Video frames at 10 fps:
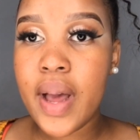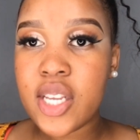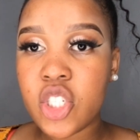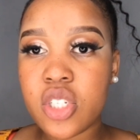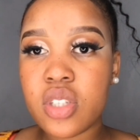
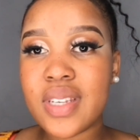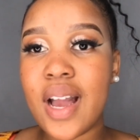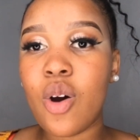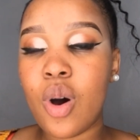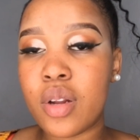I just
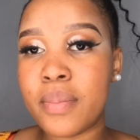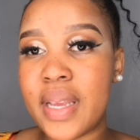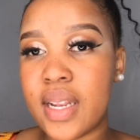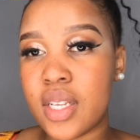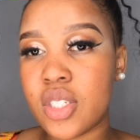stuck on
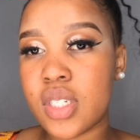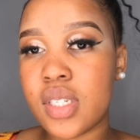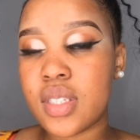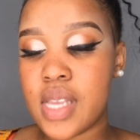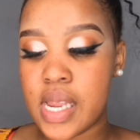my
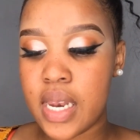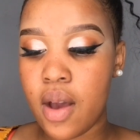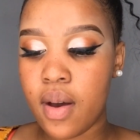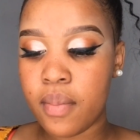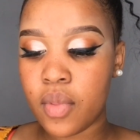lashes, and
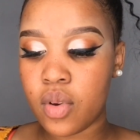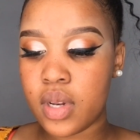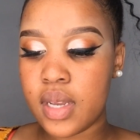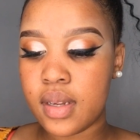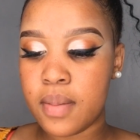now I'm
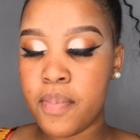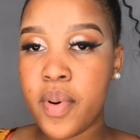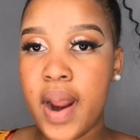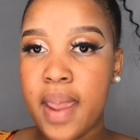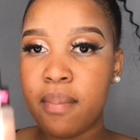gonna
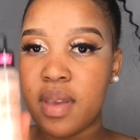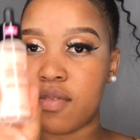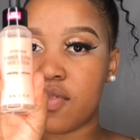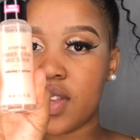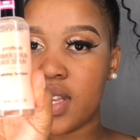prime my
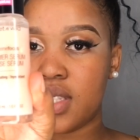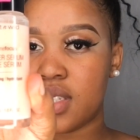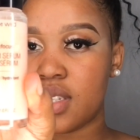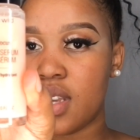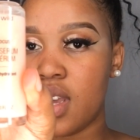
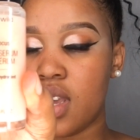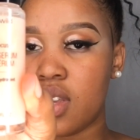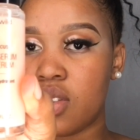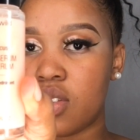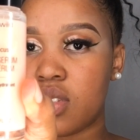face
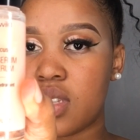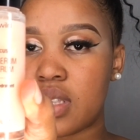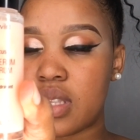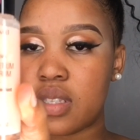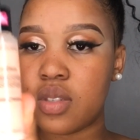
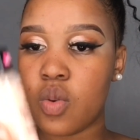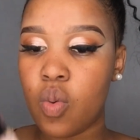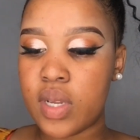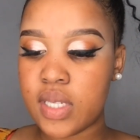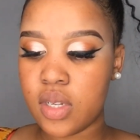using this
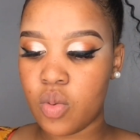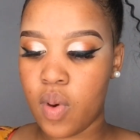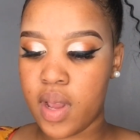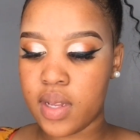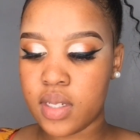Wet n
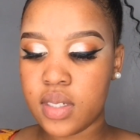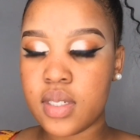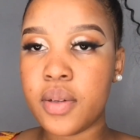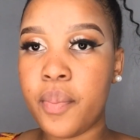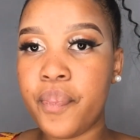
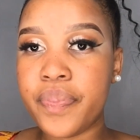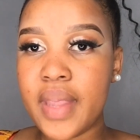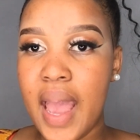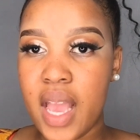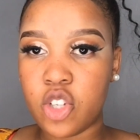Wild
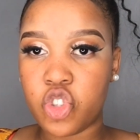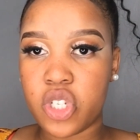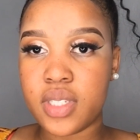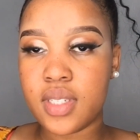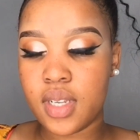
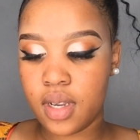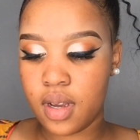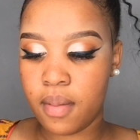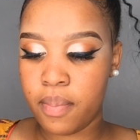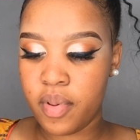hydrating
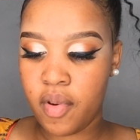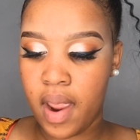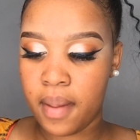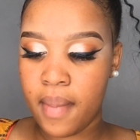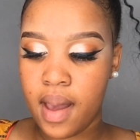
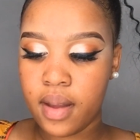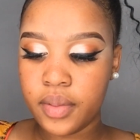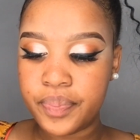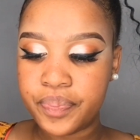primer.